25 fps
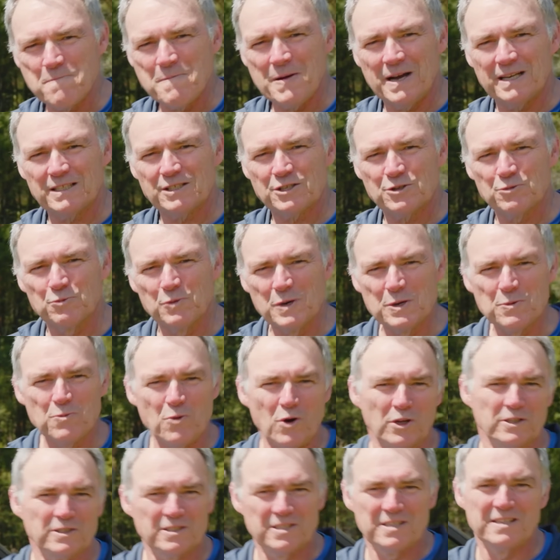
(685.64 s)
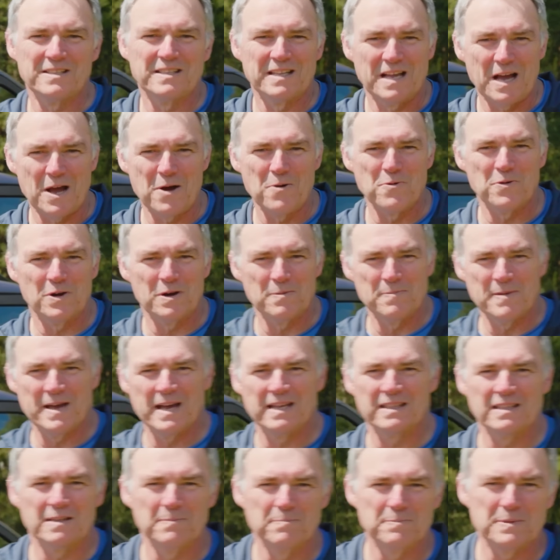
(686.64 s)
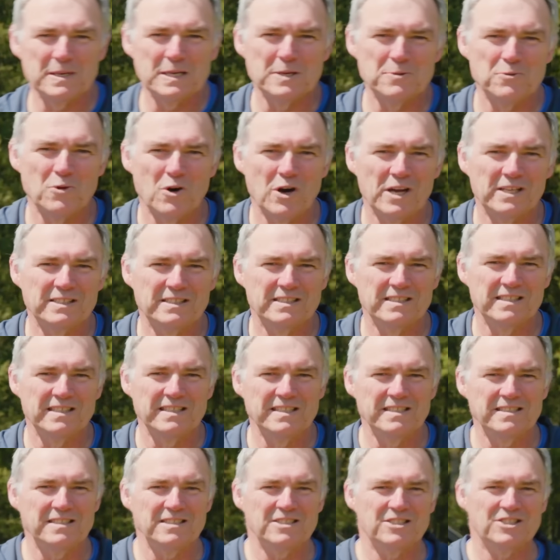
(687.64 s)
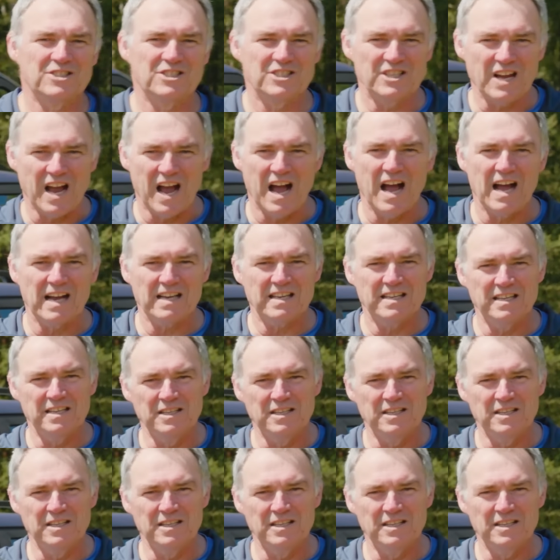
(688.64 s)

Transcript: much we want to know about the BYD Shark